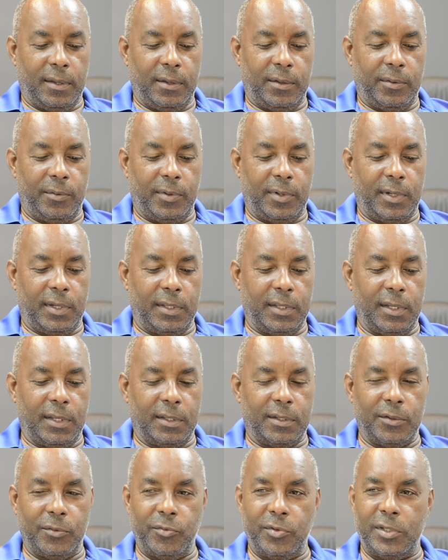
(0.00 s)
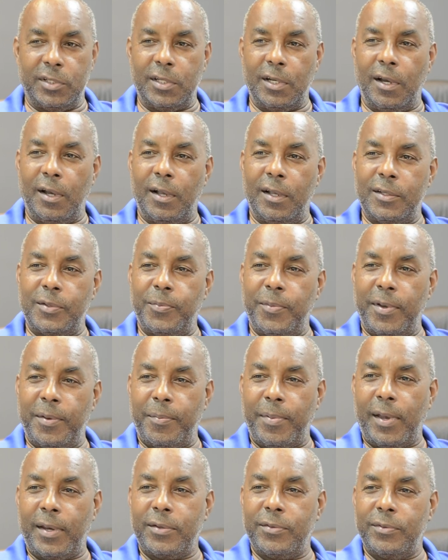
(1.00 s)
when I need to recharge my
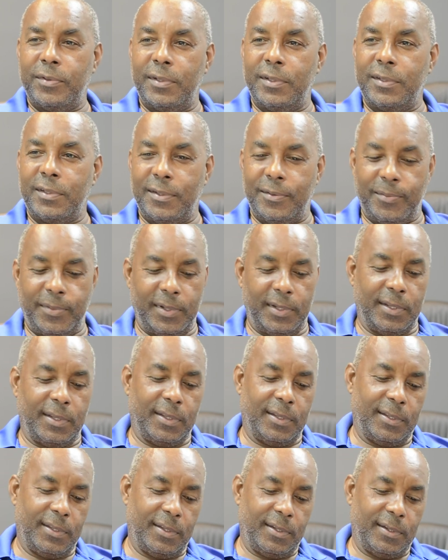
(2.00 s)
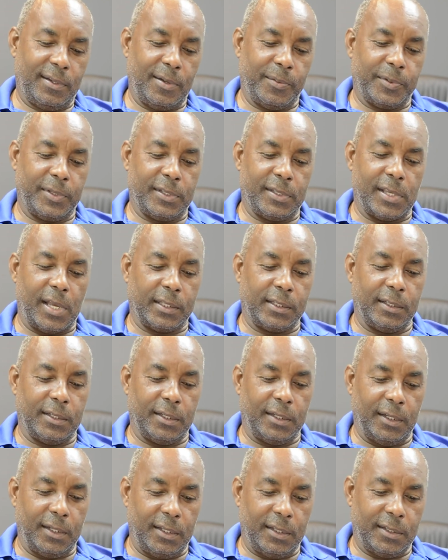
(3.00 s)
batteries. I mean, up to
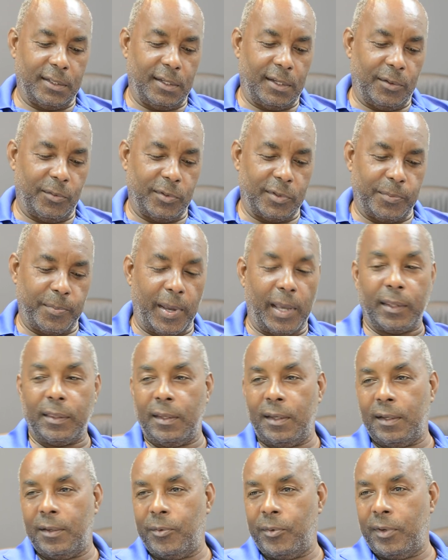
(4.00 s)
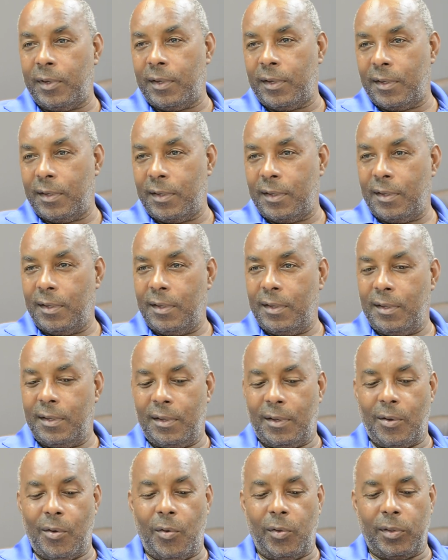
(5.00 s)
Saturday night, I was back there where
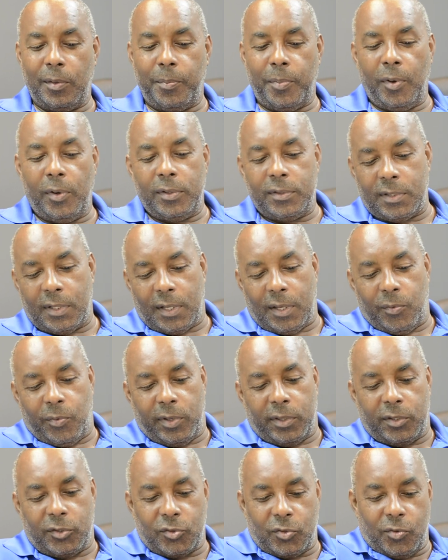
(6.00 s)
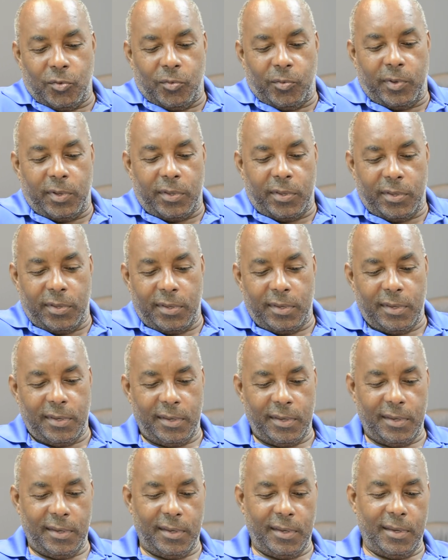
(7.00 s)
all the boys that I went to school with,
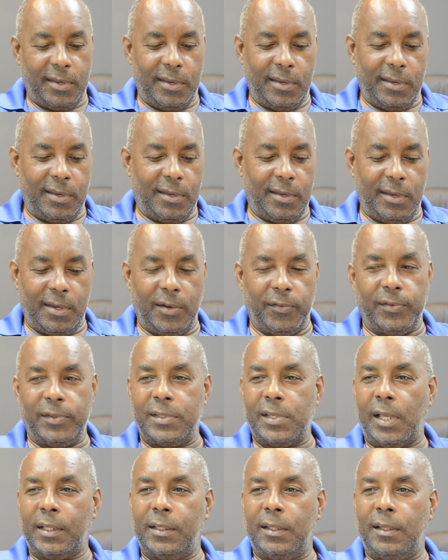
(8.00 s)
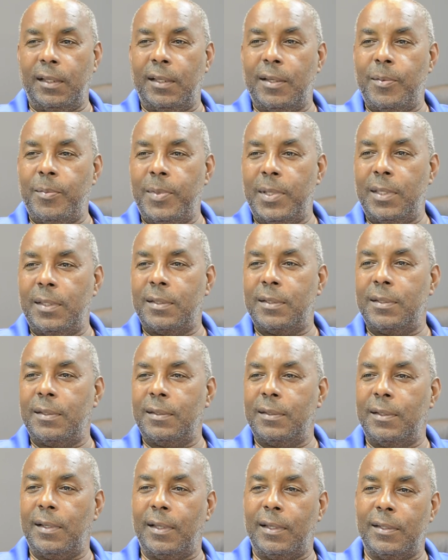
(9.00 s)
every Saturday they meet
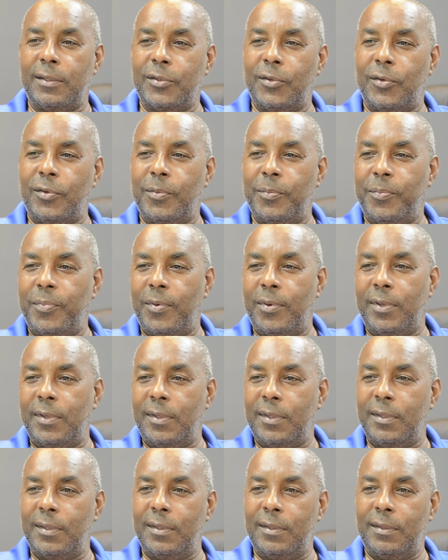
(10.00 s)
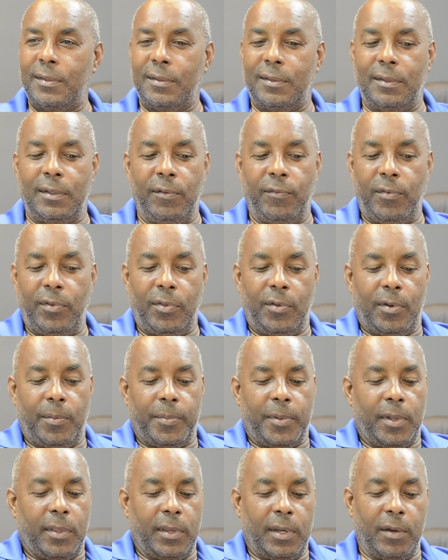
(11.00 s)
at a certain point, even though
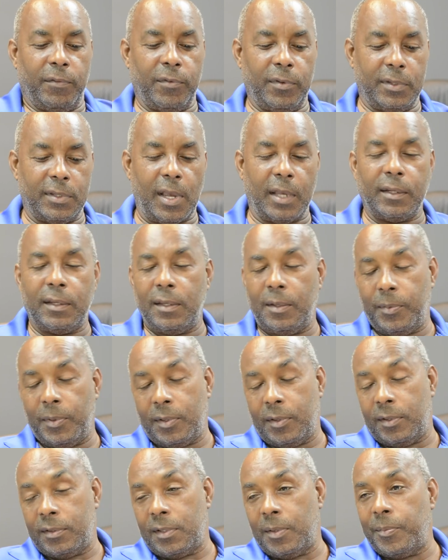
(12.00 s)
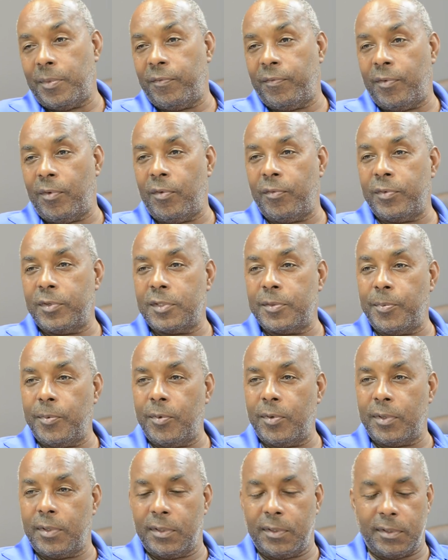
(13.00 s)
I'm not there every Saturday because I'm involved with
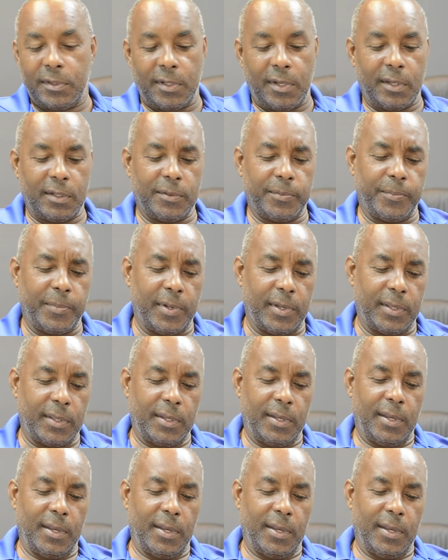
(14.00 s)
sport and such, but